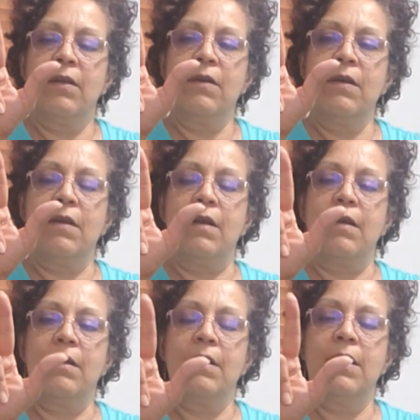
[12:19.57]
Oh,
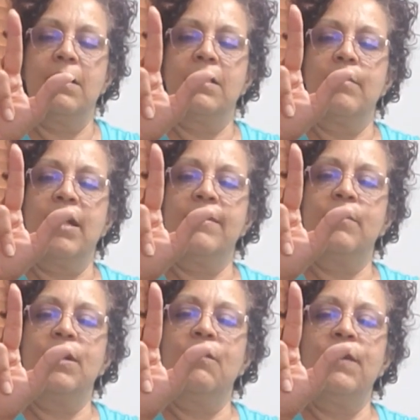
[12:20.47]
sometimes
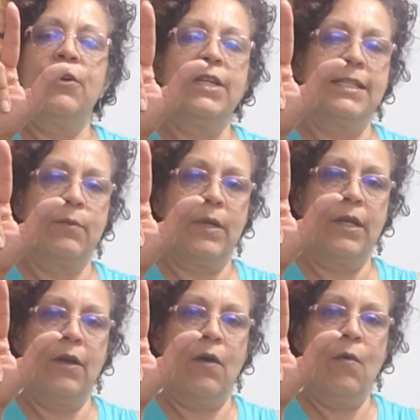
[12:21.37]
the middle finger doesn't want
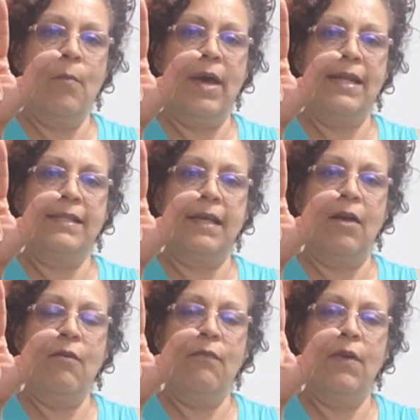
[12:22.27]
to go by
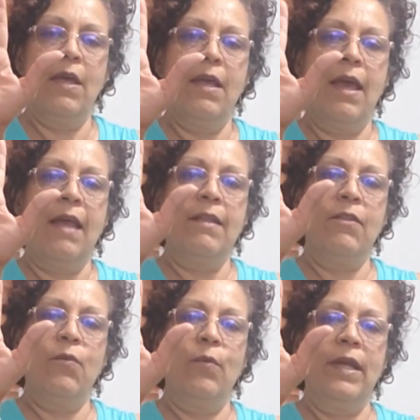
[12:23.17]
itself. And
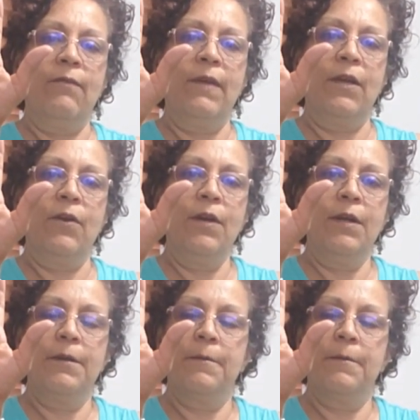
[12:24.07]
then the ring finger.